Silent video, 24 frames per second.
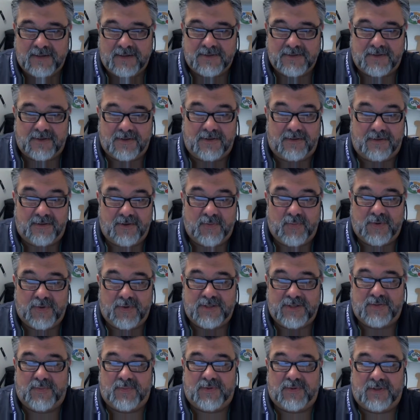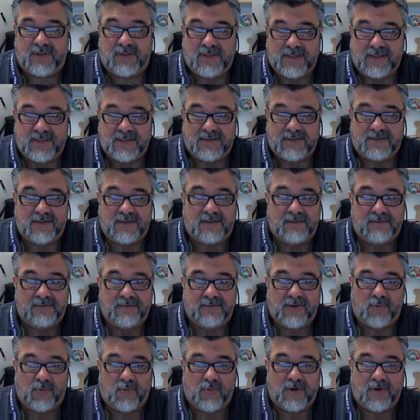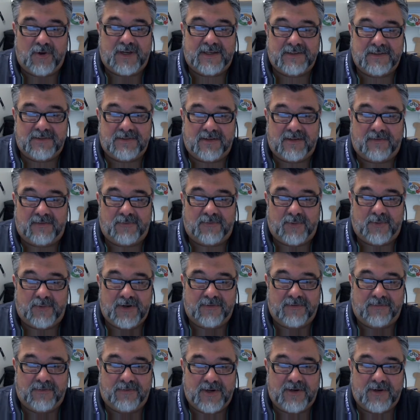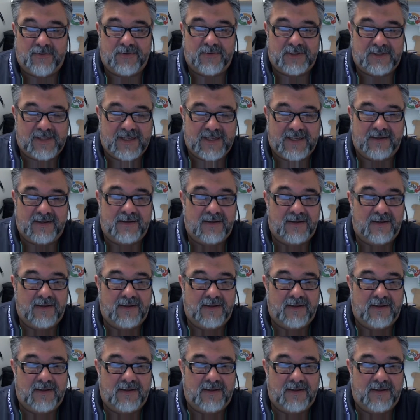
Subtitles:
So the third principle is delivering working software frequently,